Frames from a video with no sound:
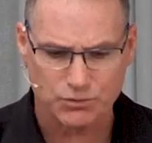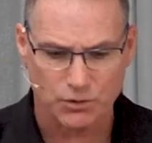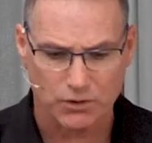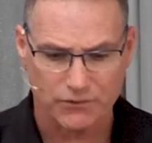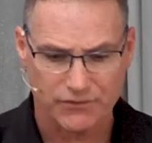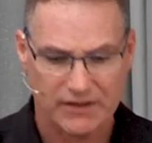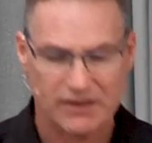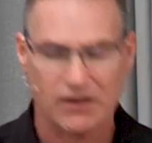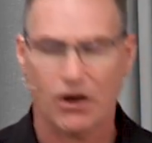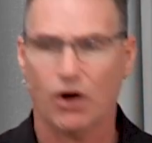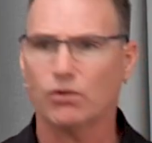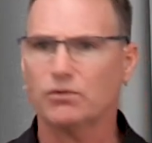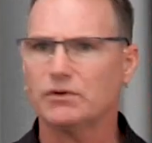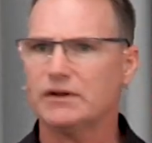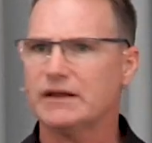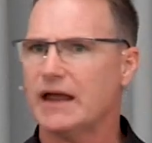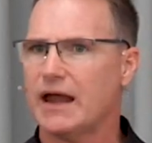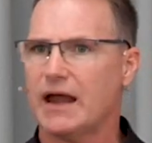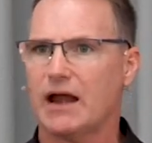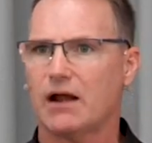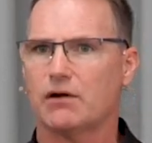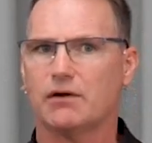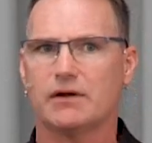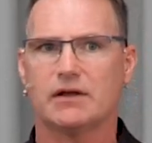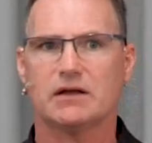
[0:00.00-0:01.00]
were the only
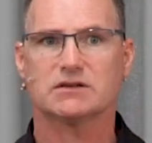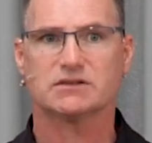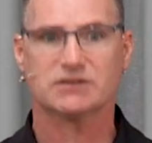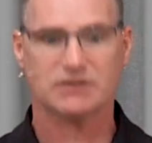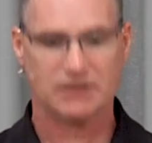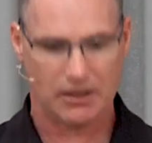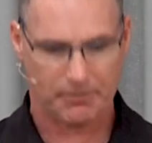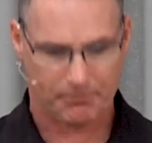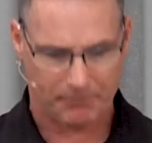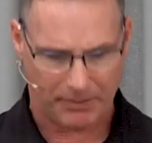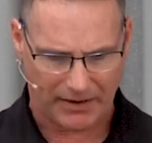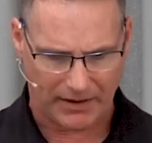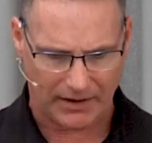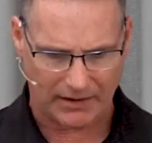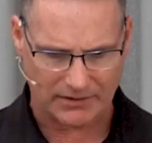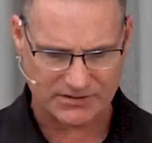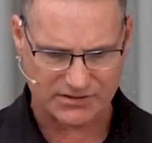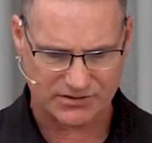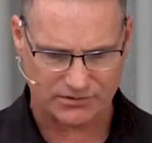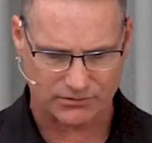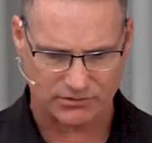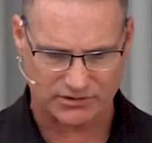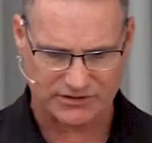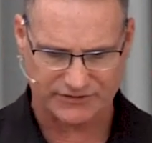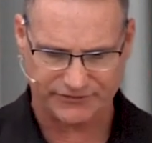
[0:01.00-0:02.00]
areas the
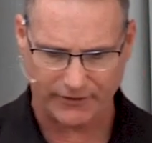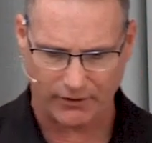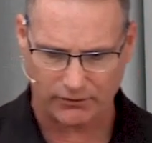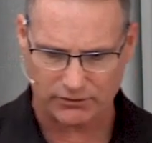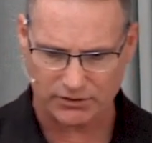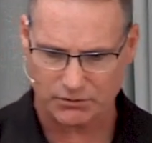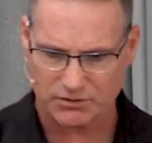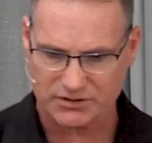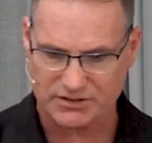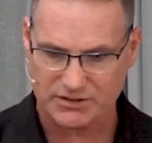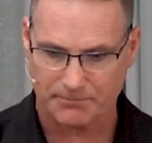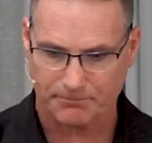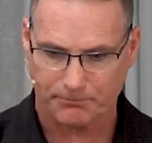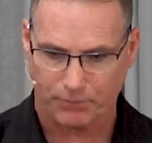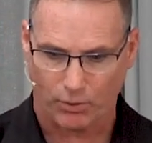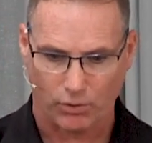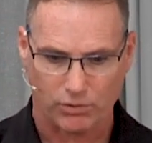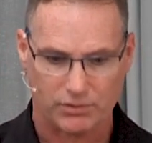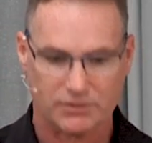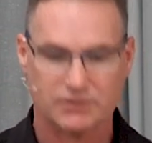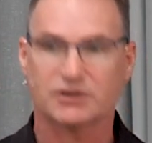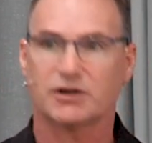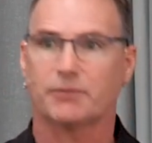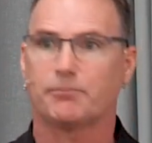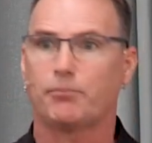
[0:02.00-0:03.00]
apostles felt it was
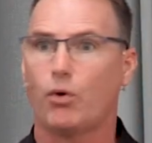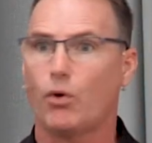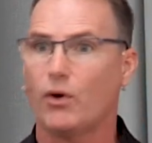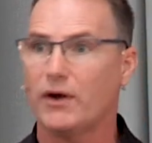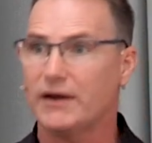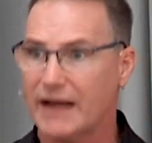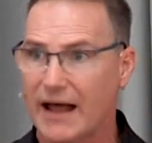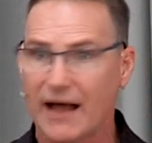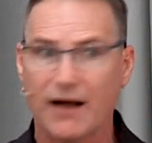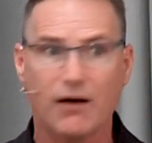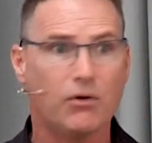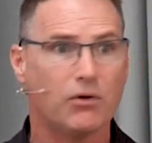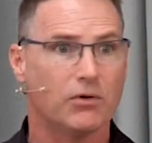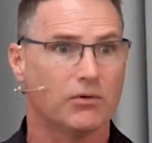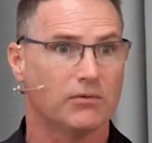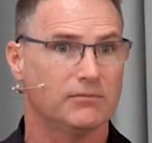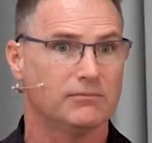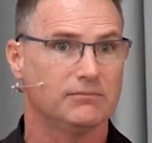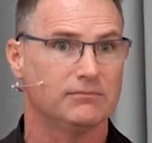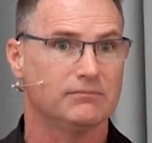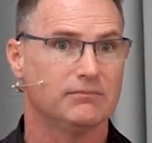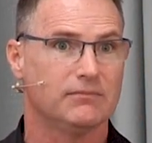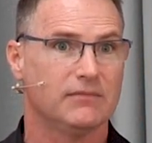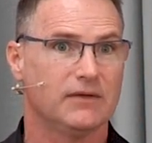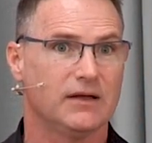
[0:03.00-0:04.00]
important to point out.
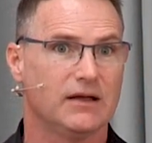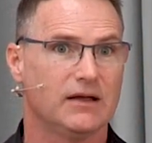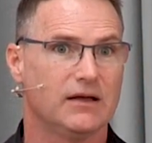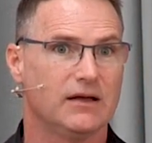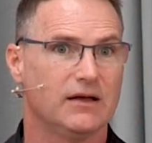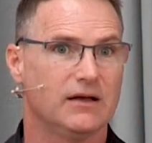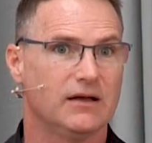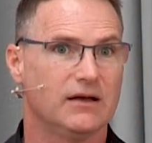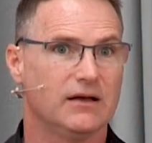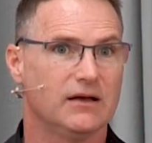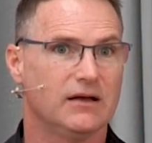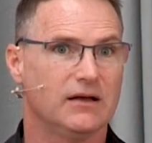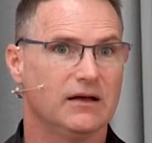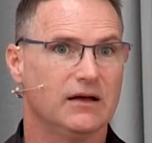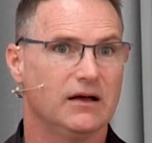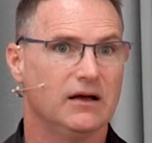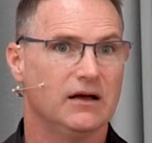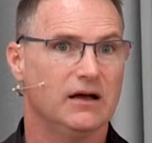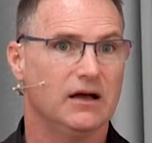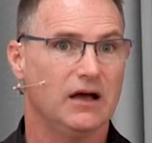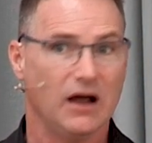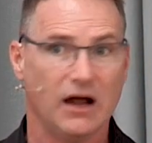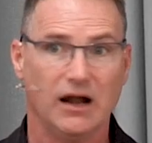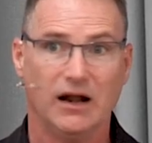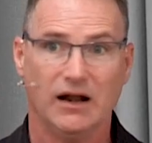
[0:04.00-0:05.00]

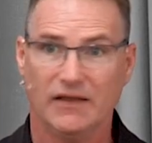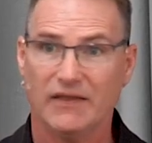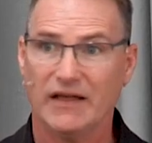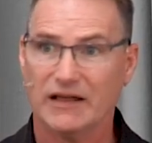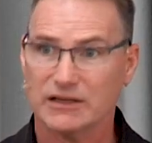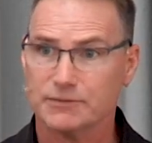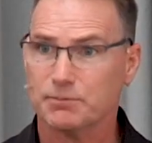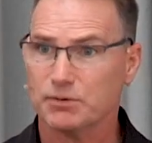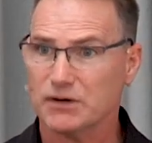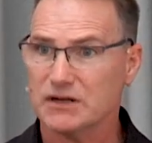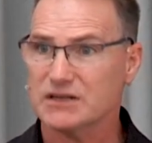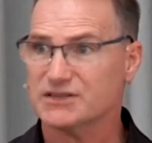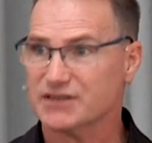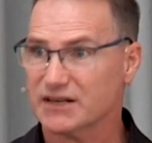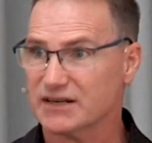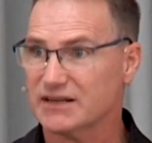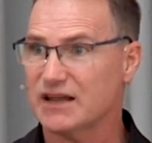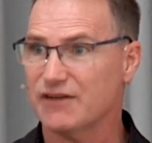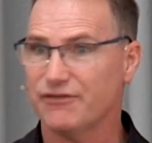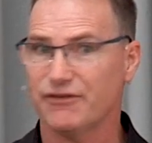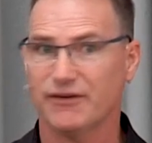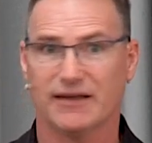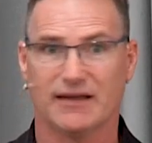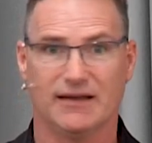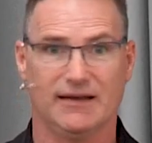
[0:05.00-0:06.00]
And that's pretty
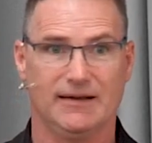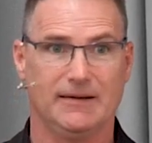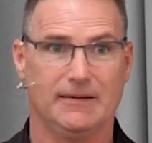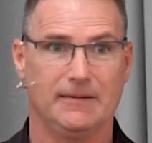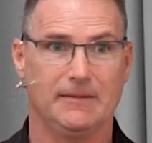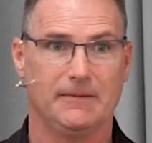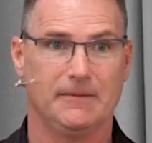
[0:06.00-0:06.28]
significant.